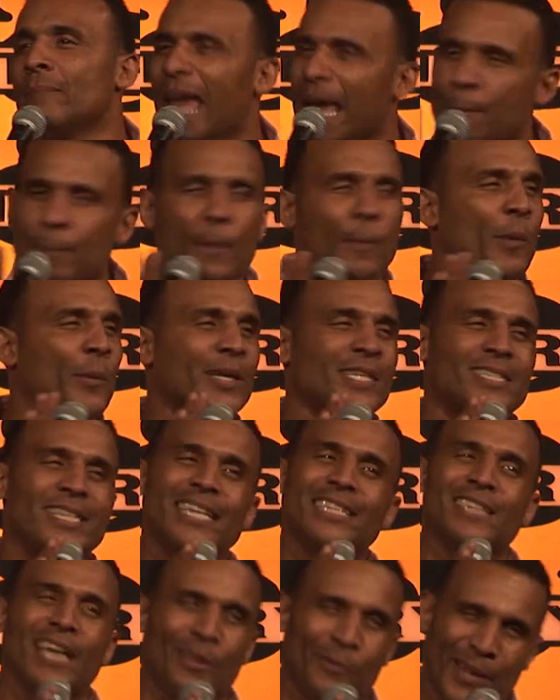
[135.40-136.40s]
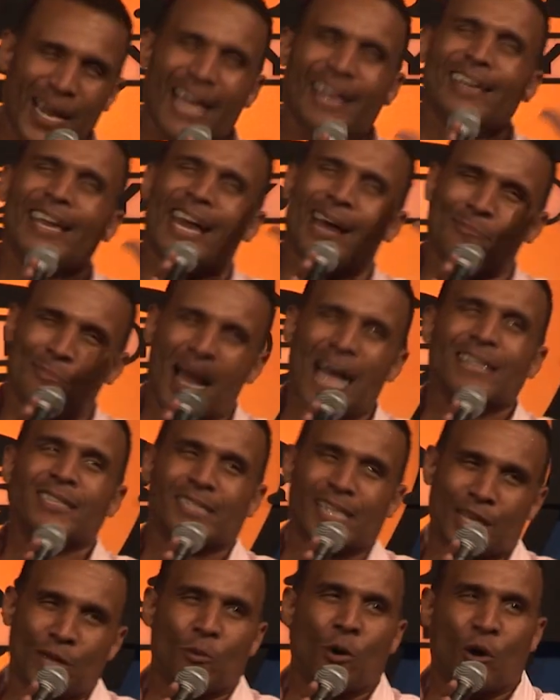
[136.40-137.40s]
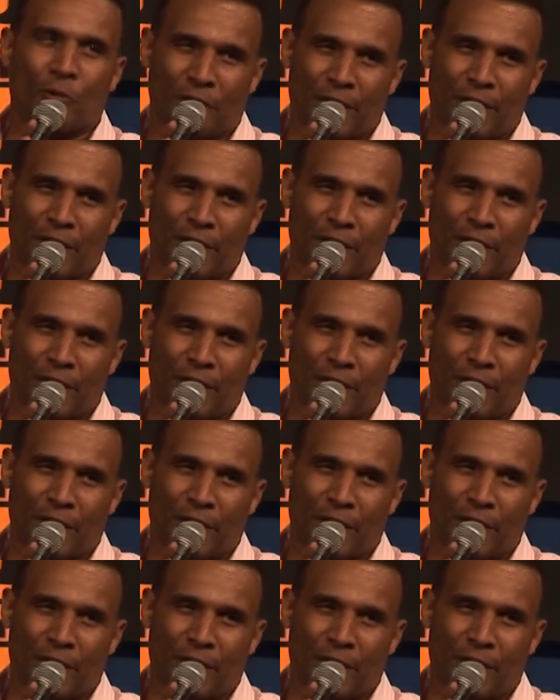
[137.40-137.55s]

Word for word: Black people, we see each other. We like, yeah, I see you